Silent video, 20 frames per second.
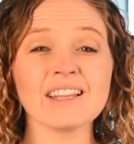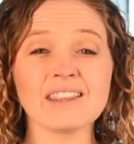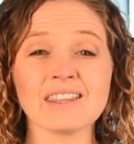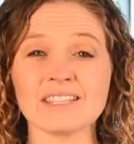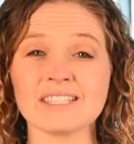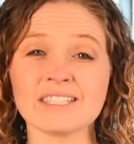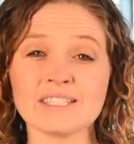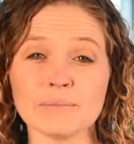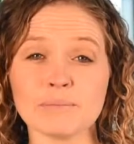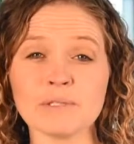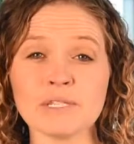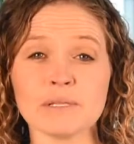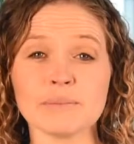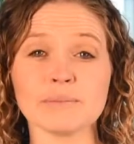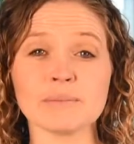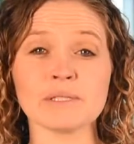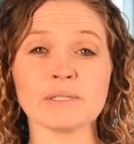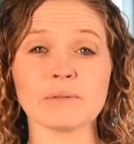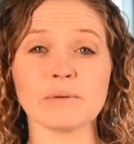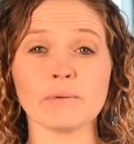the
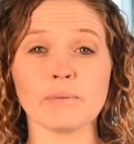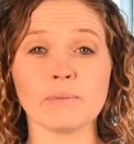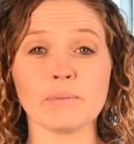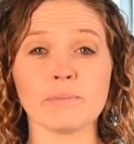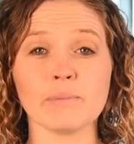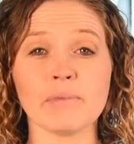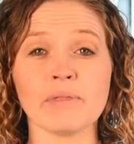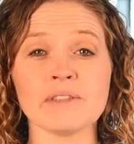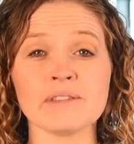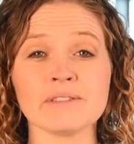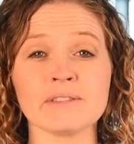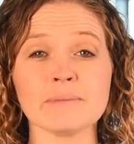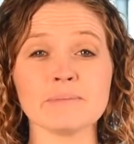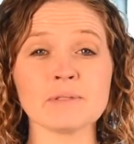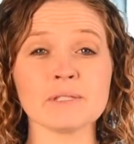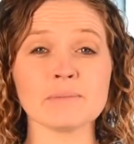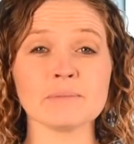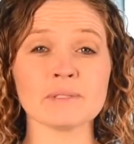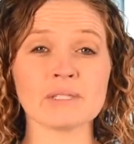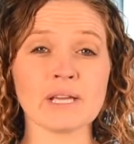symptoms. The
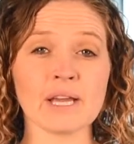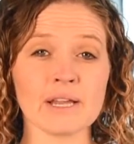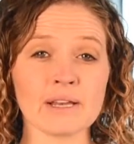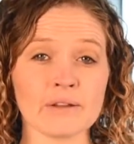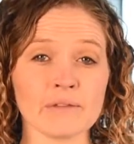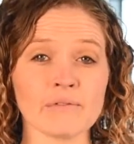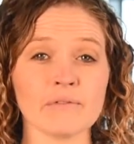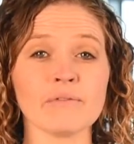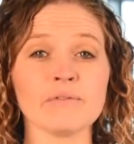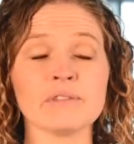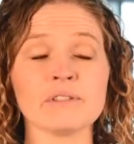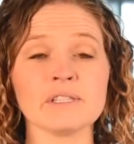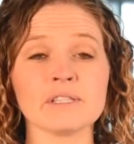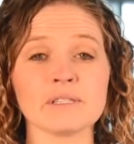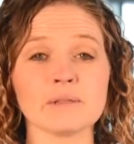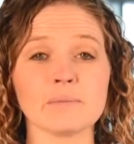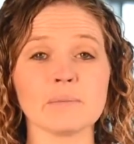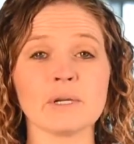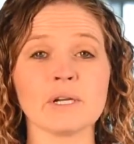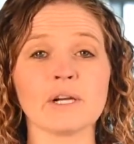symptoms kind of
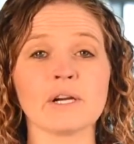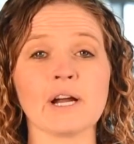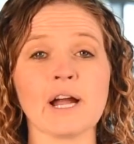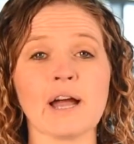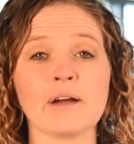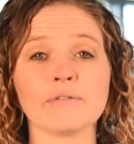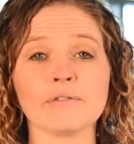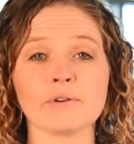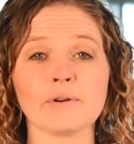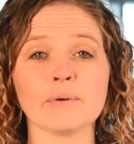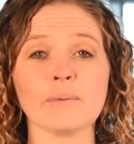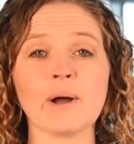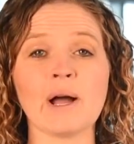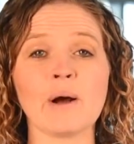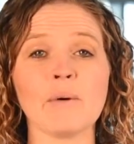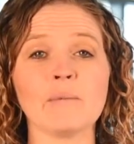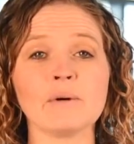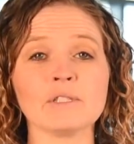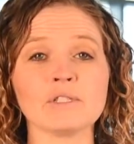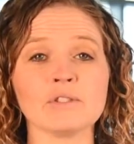disappear after a
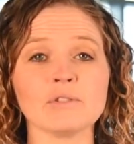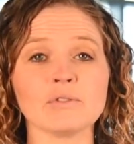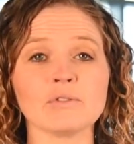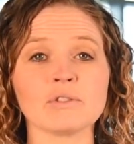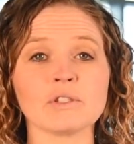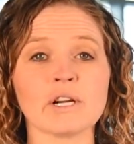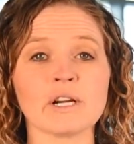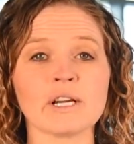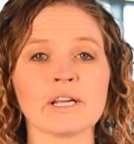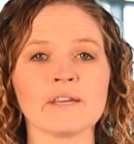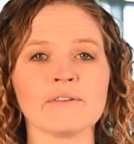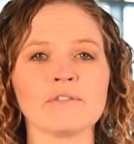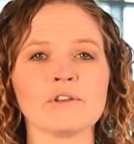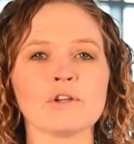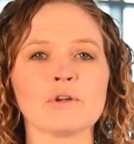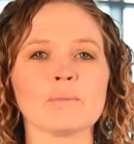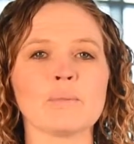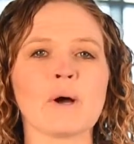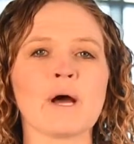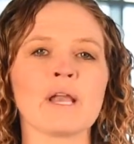while once you start
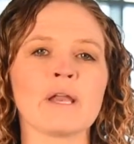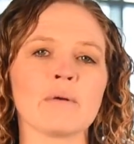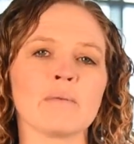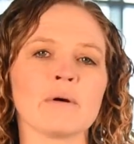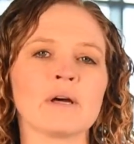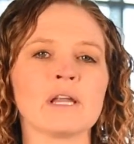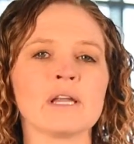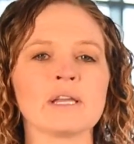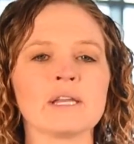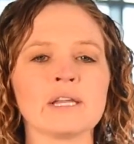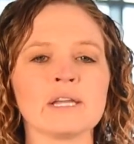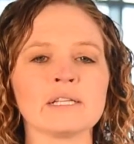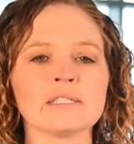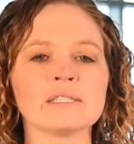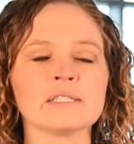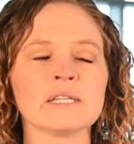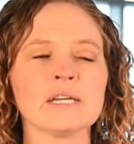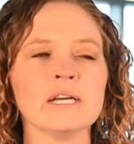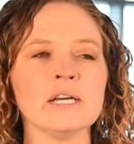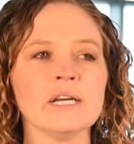giving your body what it
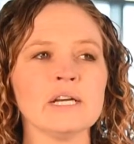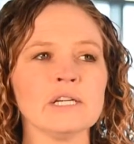needs.